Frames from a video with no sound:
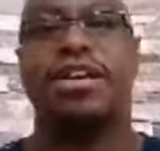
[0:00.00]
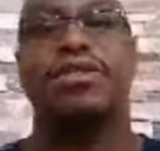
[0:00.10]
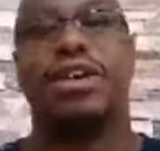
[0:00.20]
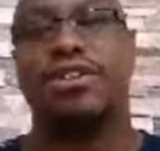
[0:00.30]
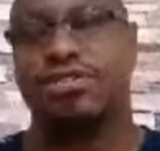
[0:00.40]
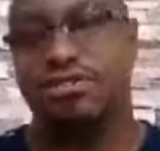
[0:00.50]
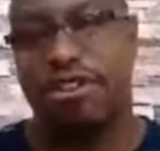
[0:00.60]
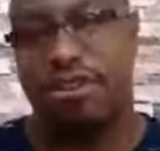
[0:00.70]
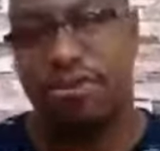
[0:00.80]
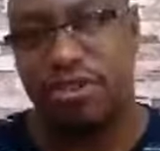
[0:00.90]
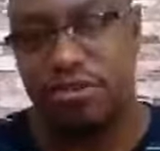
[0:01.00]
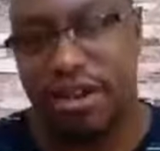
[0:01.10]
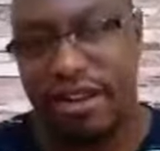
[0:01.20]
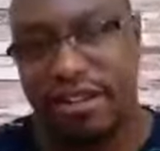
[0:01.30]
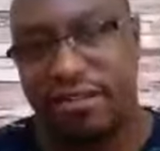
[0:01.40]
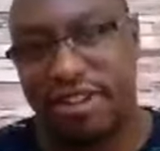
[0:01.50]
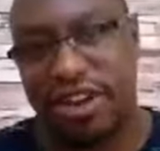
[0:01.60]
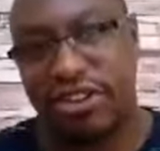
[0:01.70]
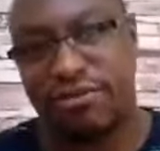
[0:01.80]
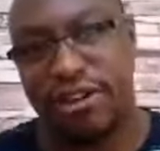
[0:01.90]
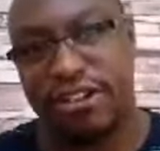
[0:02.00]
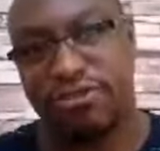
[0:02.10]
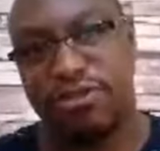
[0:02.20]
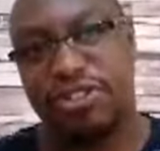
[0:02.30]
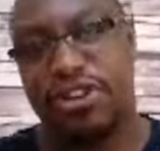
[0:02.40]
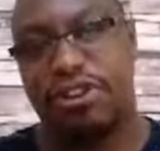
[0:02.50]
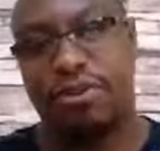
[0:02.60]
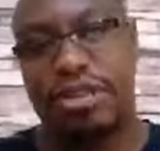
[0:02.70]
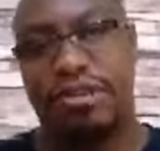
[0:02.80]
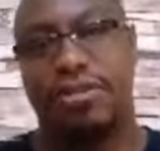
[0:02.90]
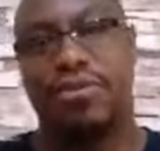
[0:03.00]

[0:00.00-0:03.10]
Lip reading: You can also create watch parties, invite your friends to watch along with you.